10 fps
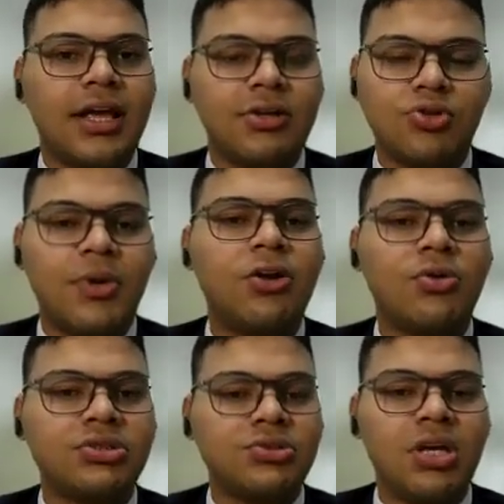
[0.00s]
Like
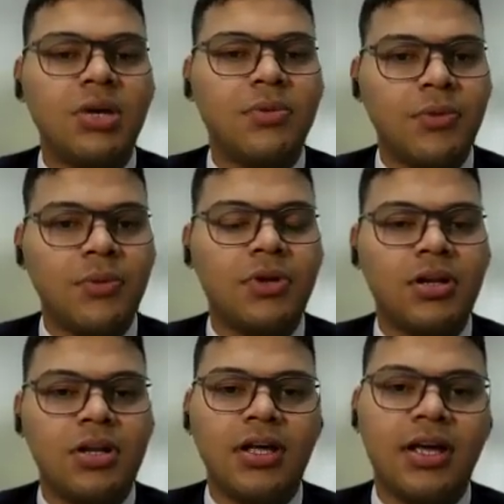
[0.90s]
Zomato, Swiggy
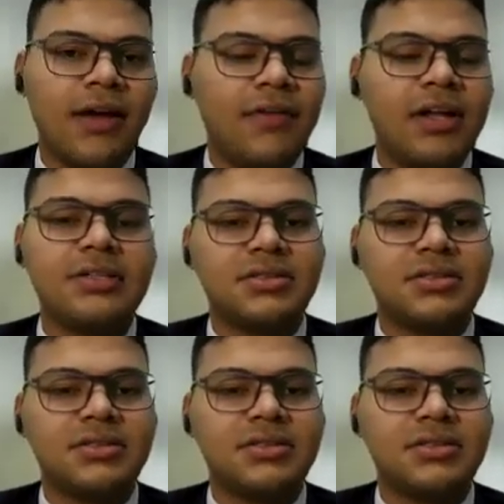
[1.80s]
people have